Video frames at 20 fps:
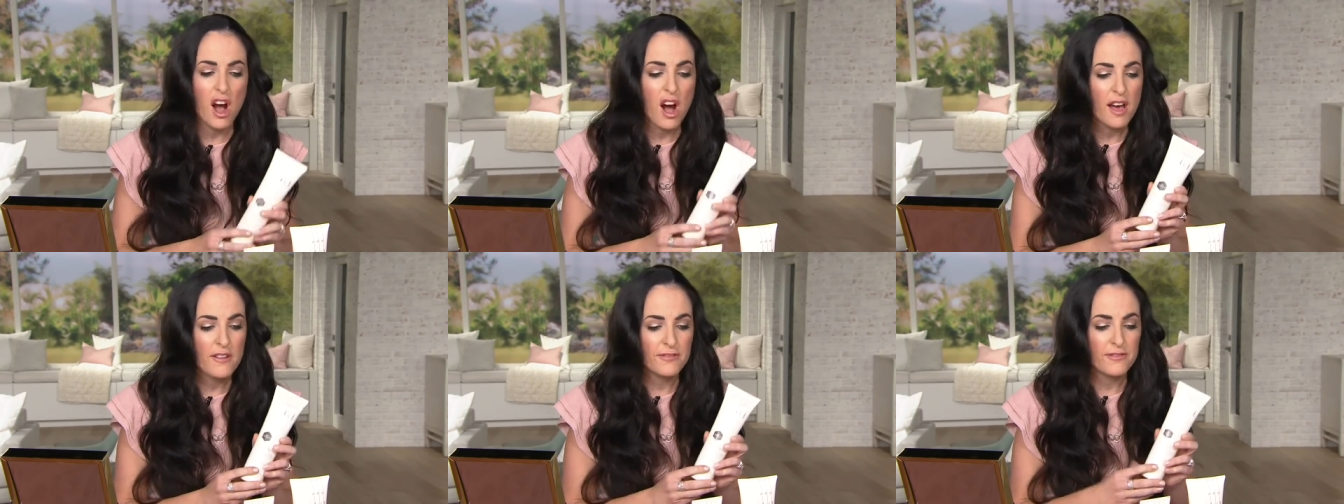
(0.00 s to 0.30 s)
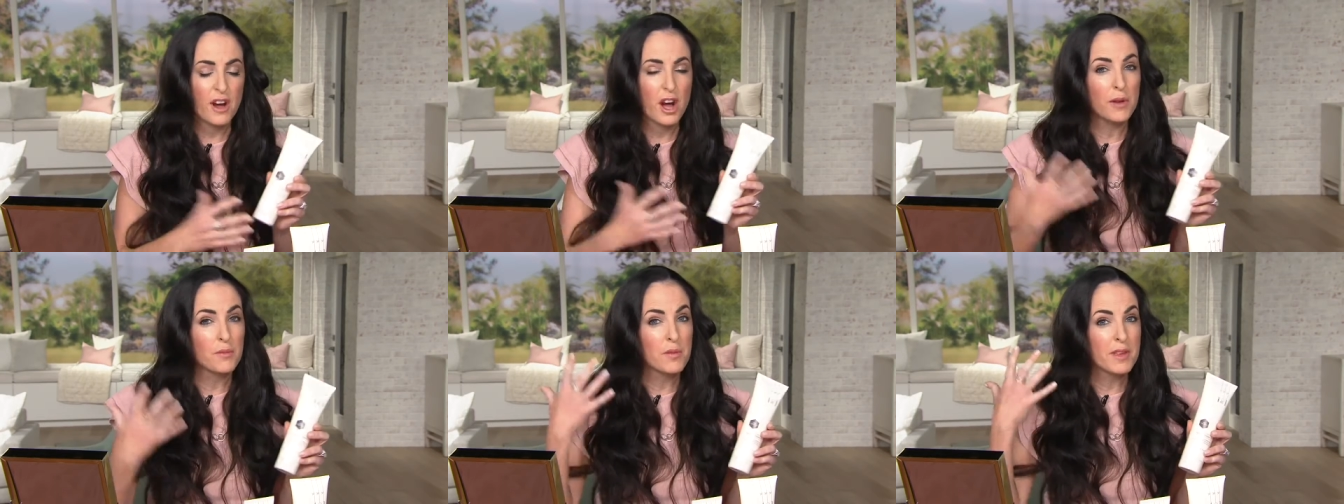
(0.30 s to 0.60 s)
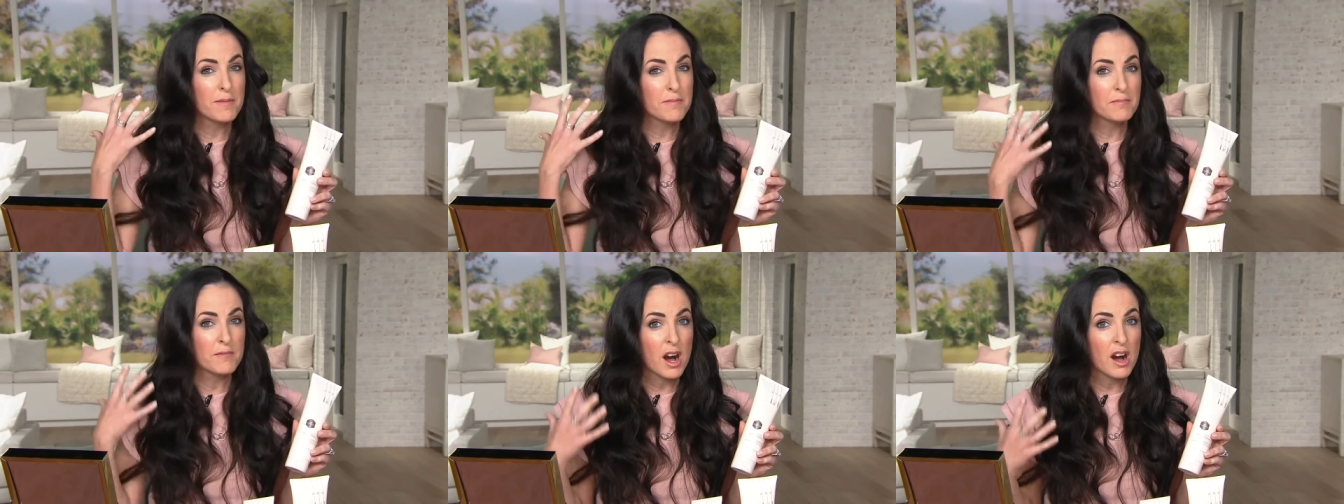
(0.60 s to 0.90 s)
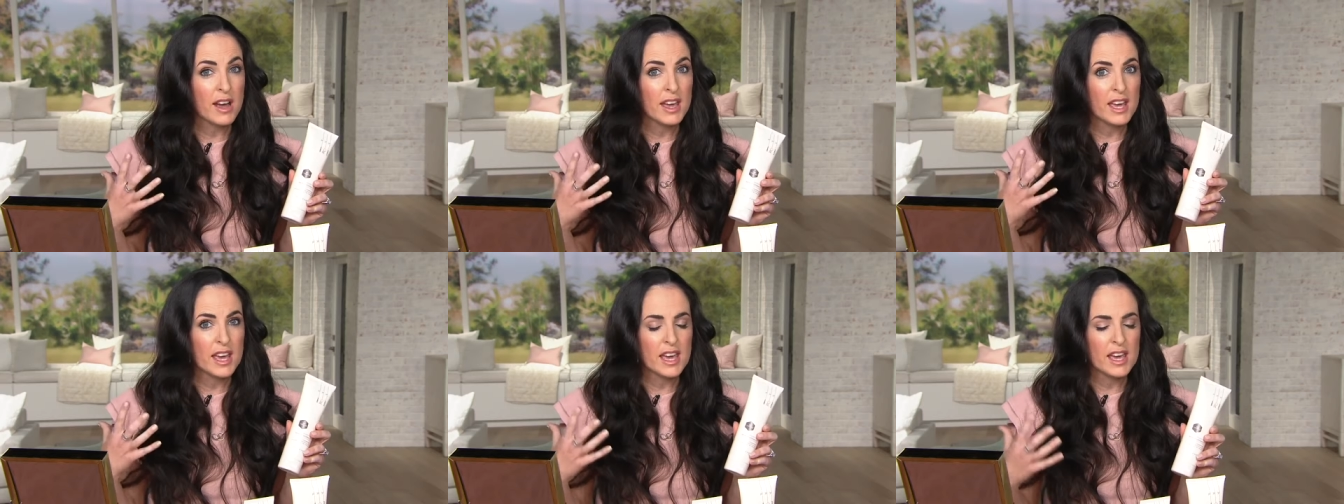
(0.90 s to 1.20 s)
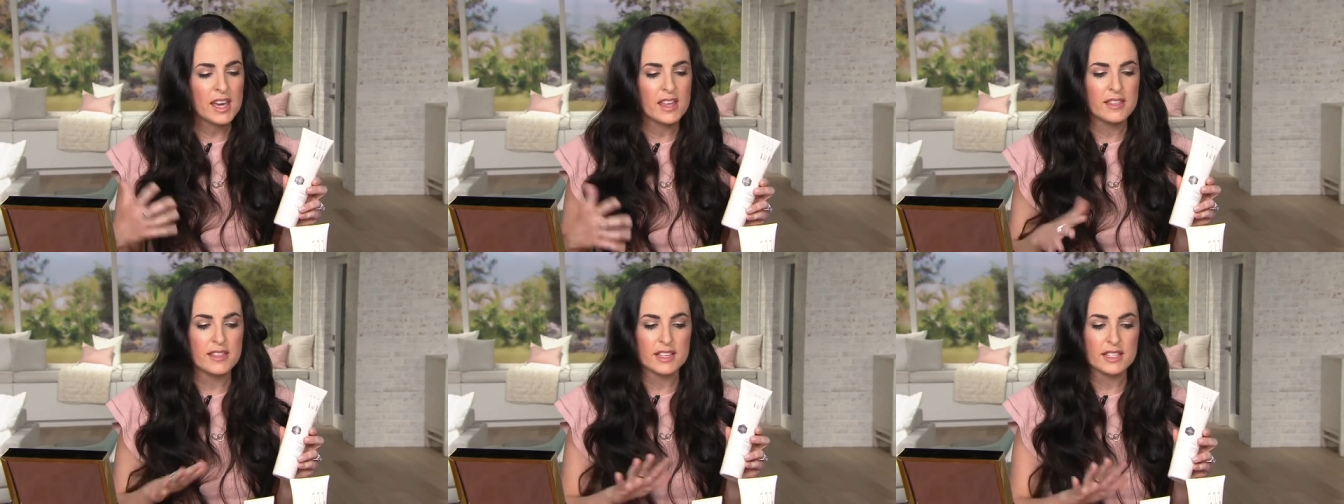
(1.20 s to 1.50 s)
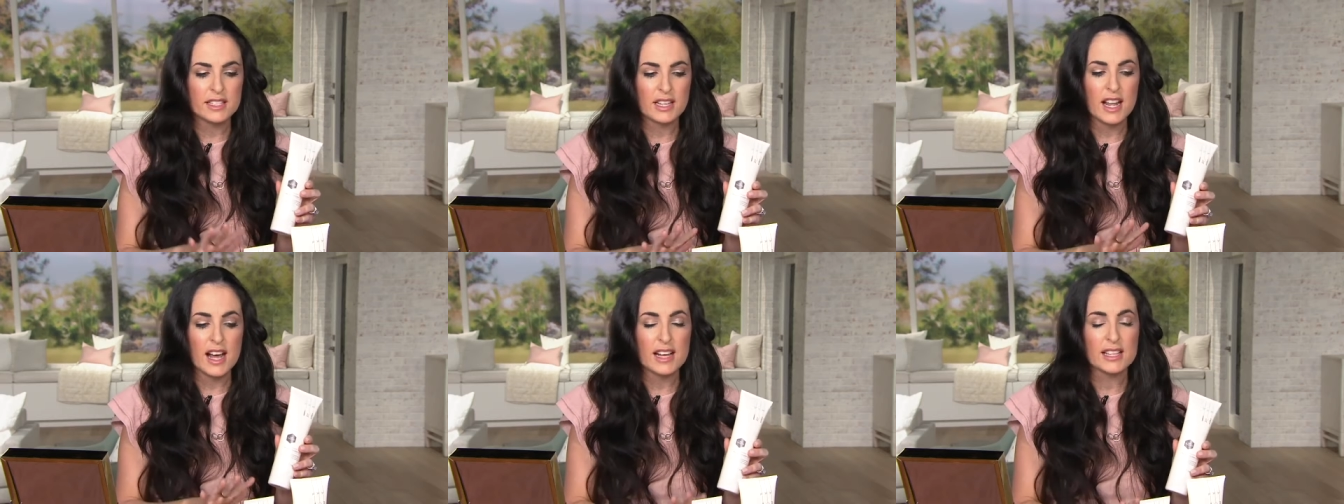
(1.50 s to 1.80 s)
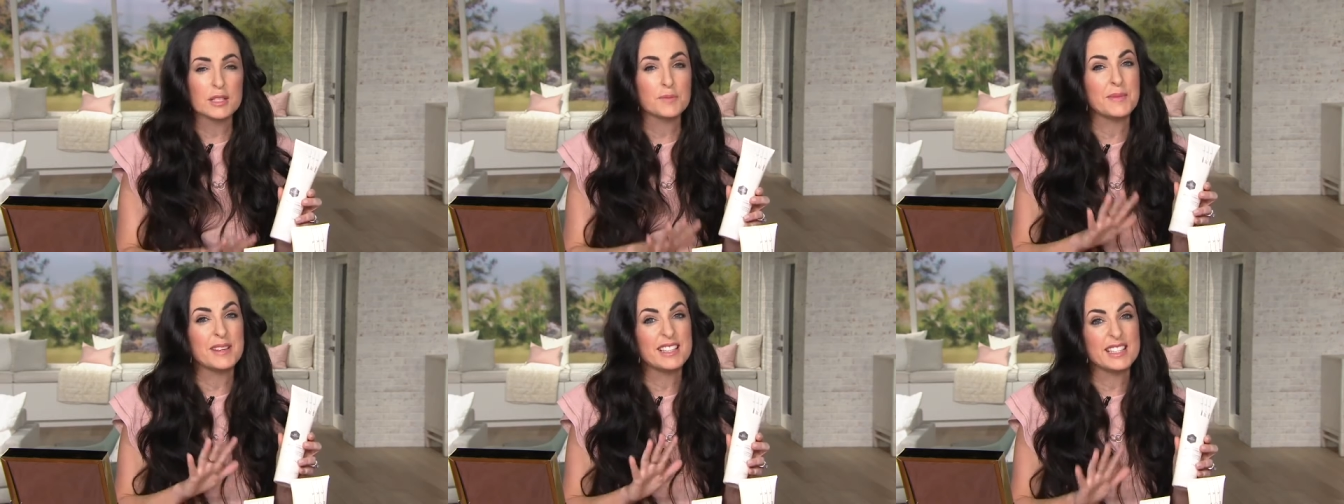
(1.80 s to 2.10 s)
I find with my hair, this
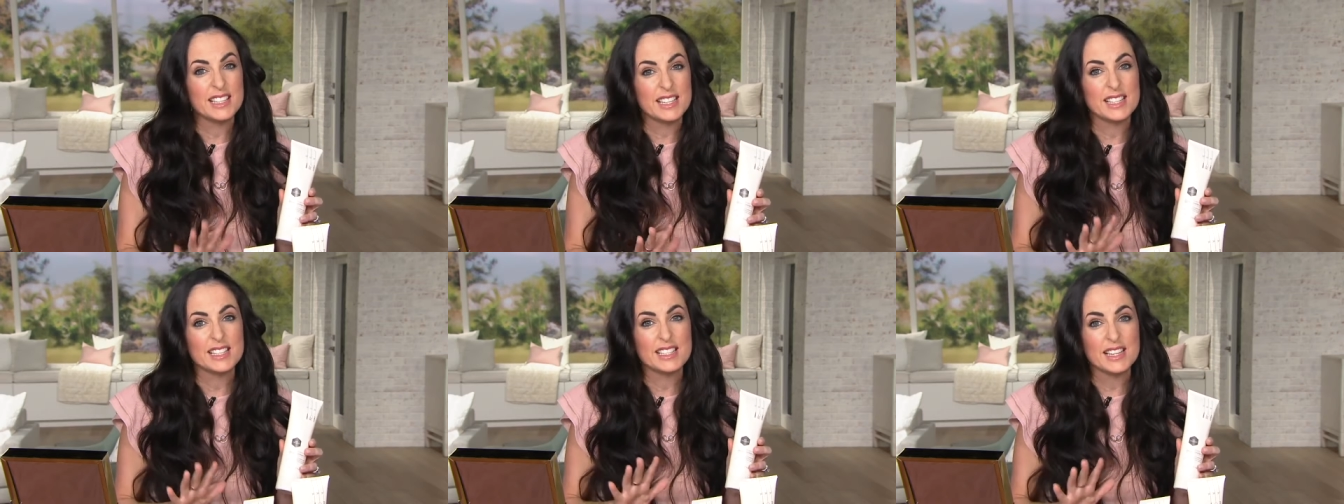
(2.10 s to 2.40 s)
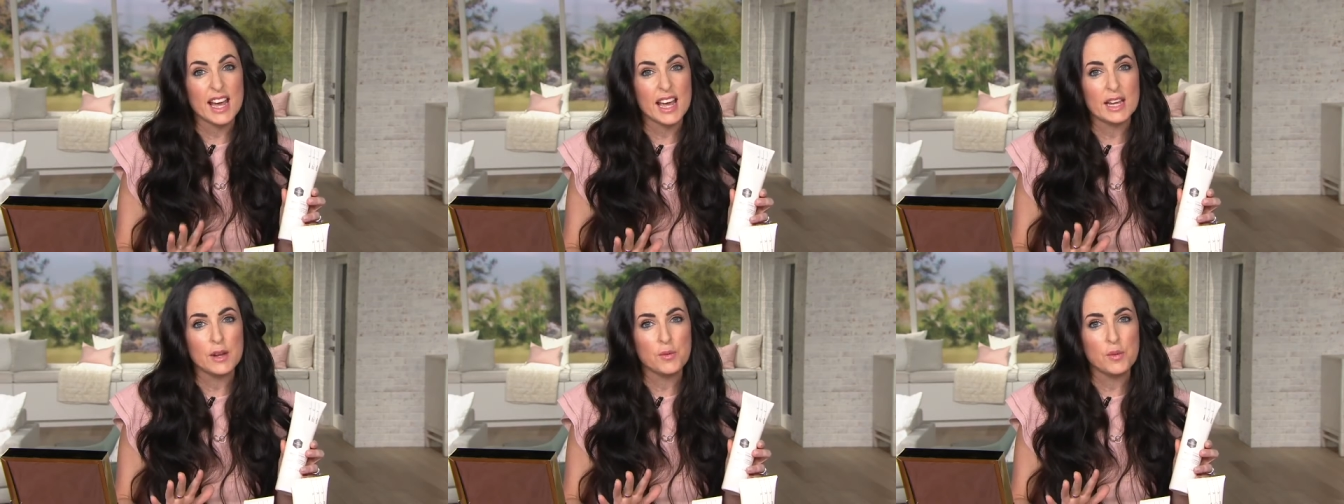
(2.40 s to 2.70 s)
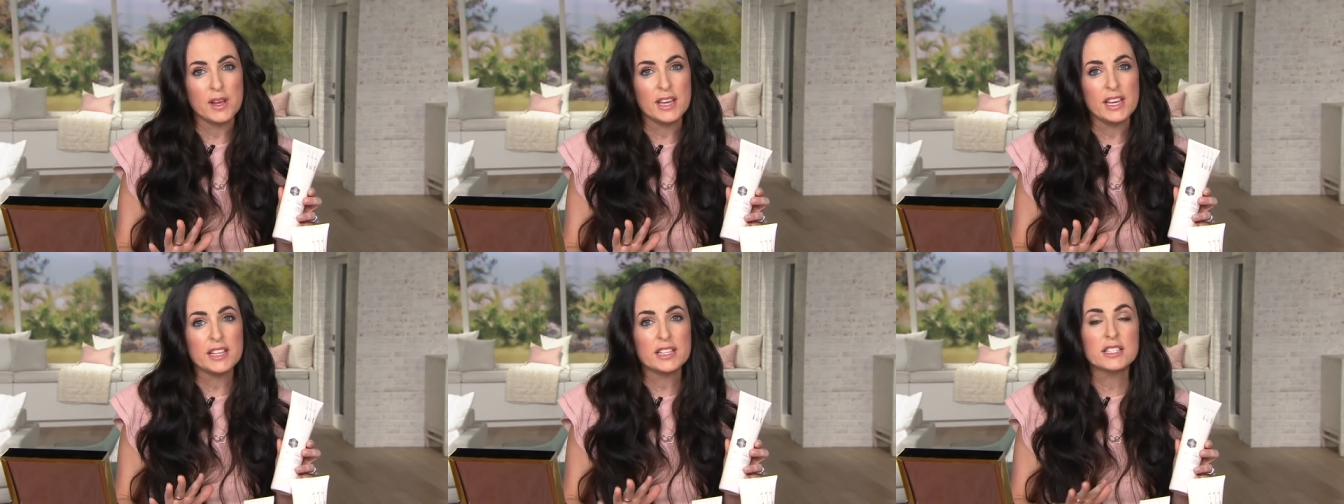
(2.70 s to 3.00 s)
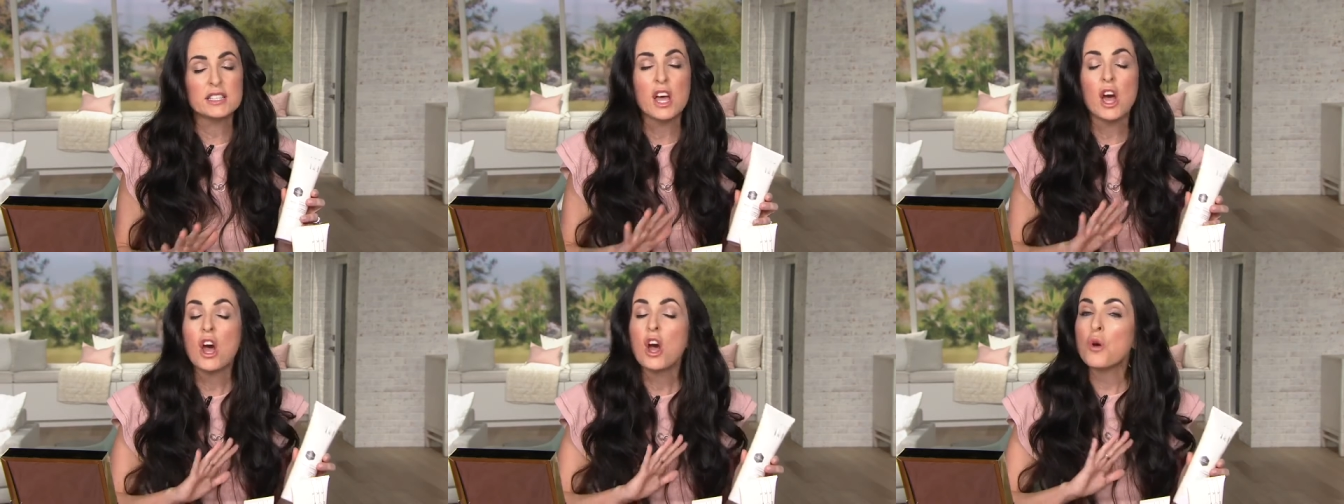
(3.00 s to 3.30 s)
lasts me 6 to 8 weeks,